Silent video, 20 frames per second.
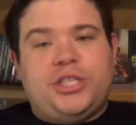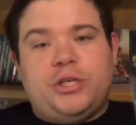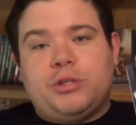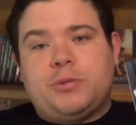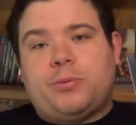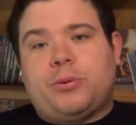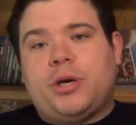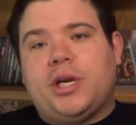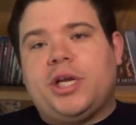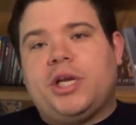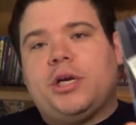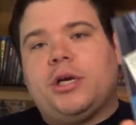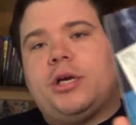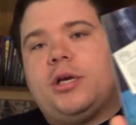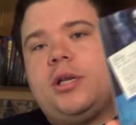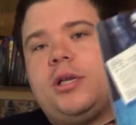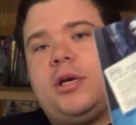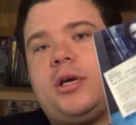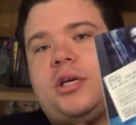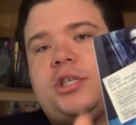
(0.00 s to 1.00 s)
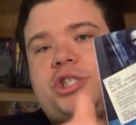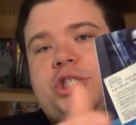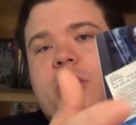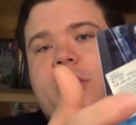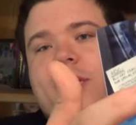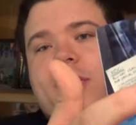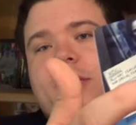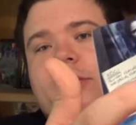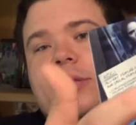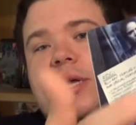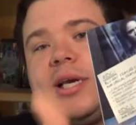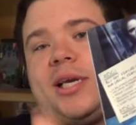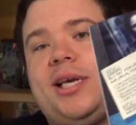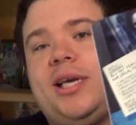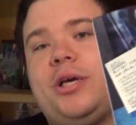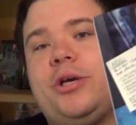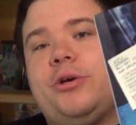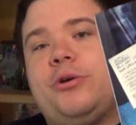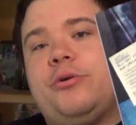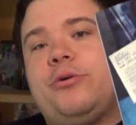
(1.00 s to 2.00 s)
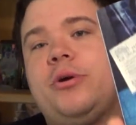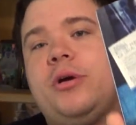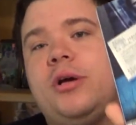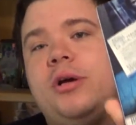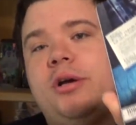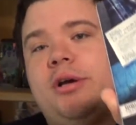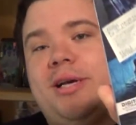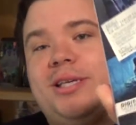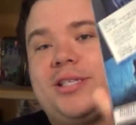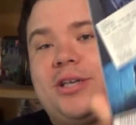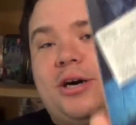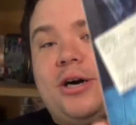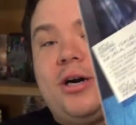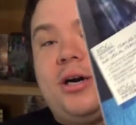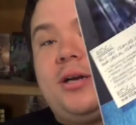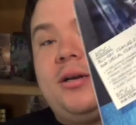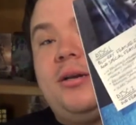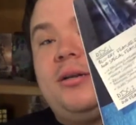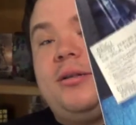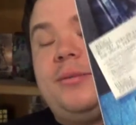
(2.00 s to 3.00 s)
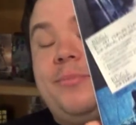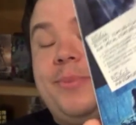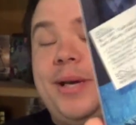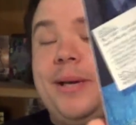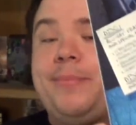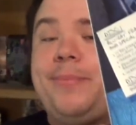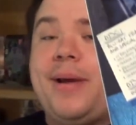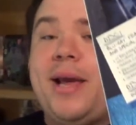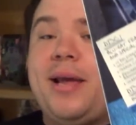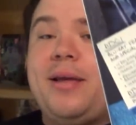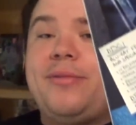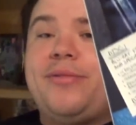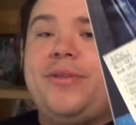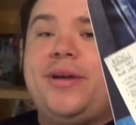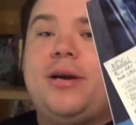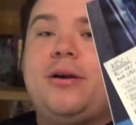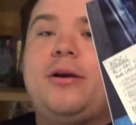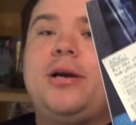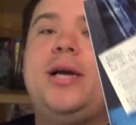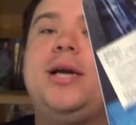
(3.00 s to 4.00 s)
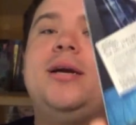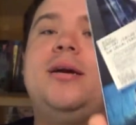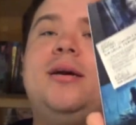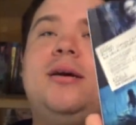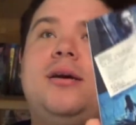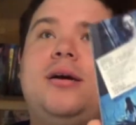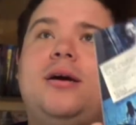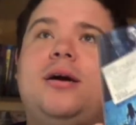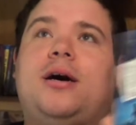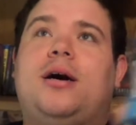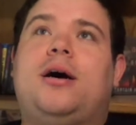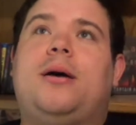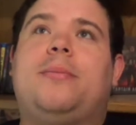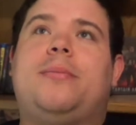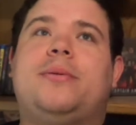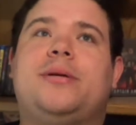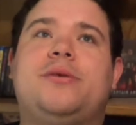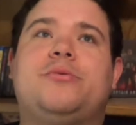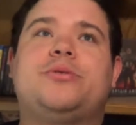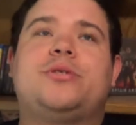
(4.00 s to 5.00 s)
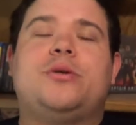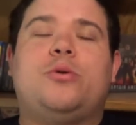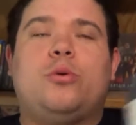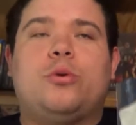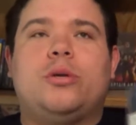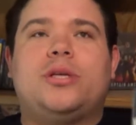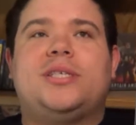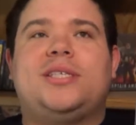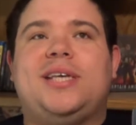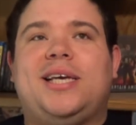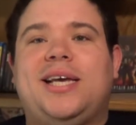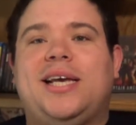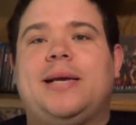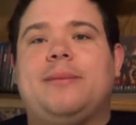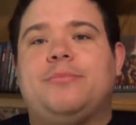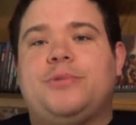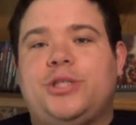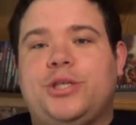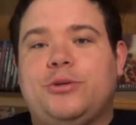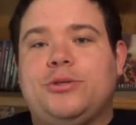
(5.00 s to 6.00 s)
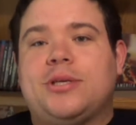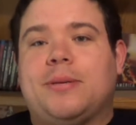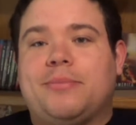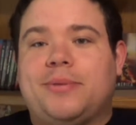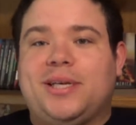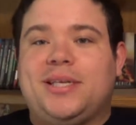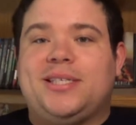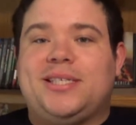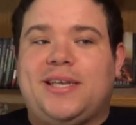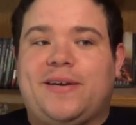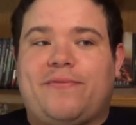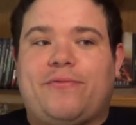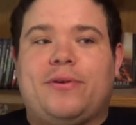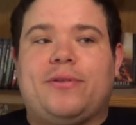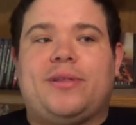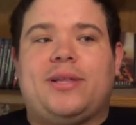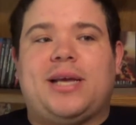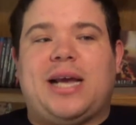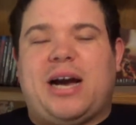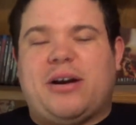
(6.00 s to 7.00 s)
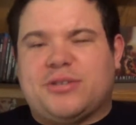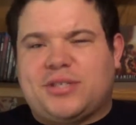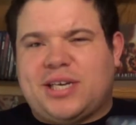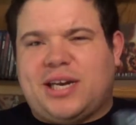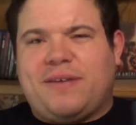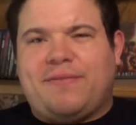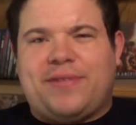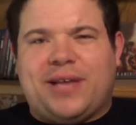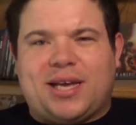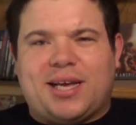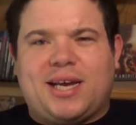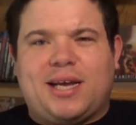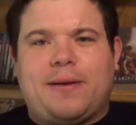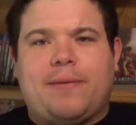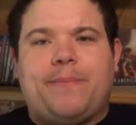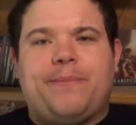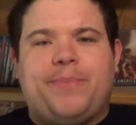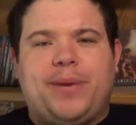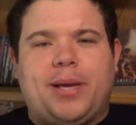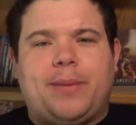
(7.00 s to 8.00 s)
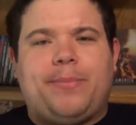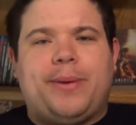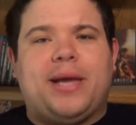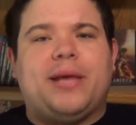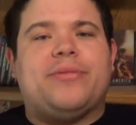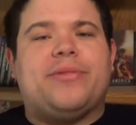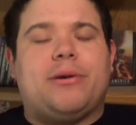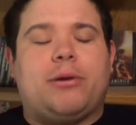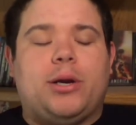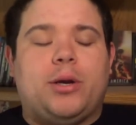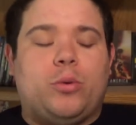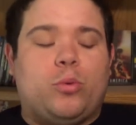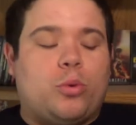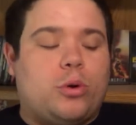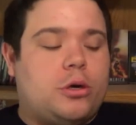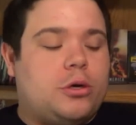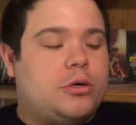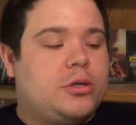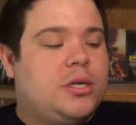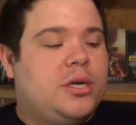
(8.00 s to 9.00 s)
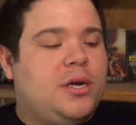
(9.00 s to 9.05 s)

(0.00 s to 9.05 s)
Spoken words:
was pretty good. Johnny Galecki, who is on The Big Bang Theory. It was cool to see him do something different outside of that kind of Big Bang Theory world.